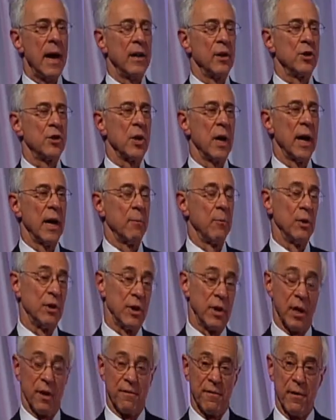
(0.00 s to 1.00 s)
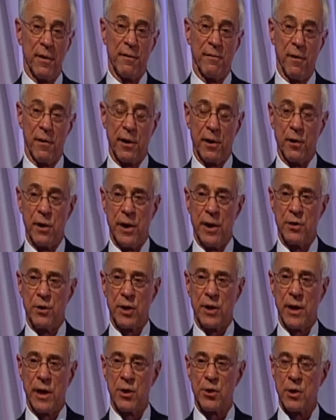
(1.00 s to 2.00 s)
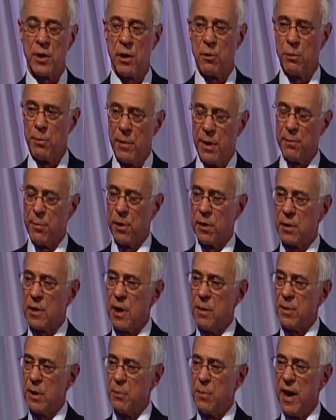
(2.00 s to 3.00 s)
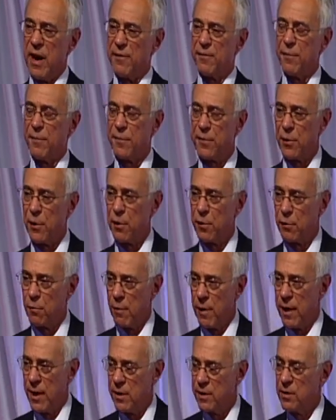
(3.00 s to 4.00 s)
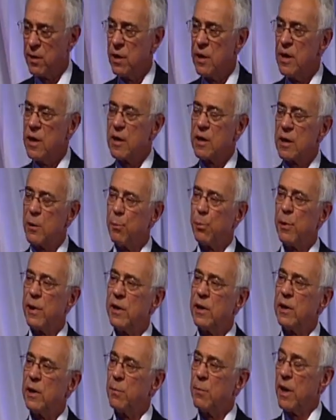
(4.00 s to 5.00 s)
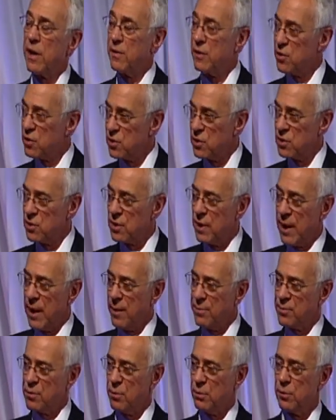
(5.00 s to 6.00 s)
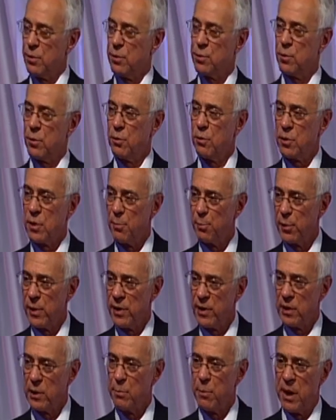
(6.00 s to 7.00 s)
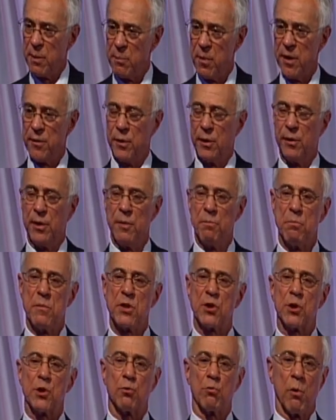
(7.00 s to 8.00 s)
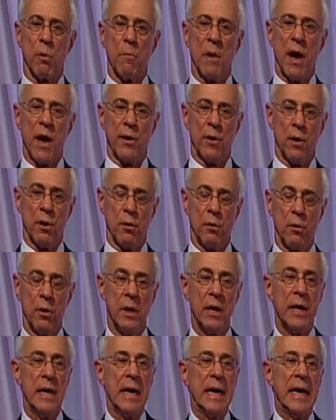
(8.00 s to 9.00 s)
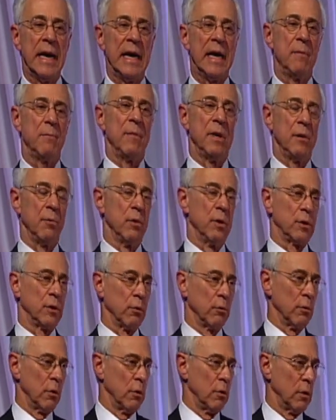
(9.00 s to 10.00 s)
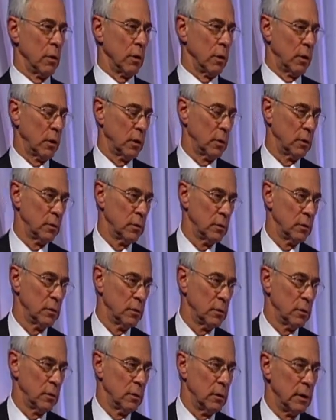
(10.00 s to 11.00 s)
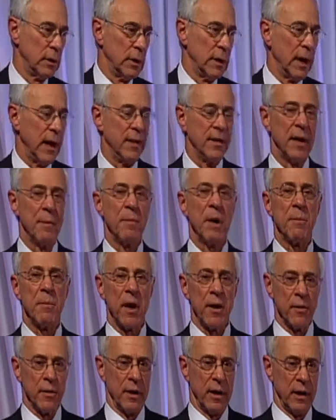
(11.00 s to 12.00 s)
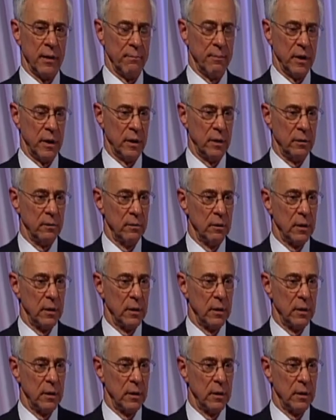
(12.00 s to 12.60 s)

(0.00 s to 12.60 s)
at a time when you got a very, very good education. I remember coming back from third grade, complaining to this is absolutely true, complaining to my mother that Mrs. Romano hit me with the ruler. And then my mother hit me.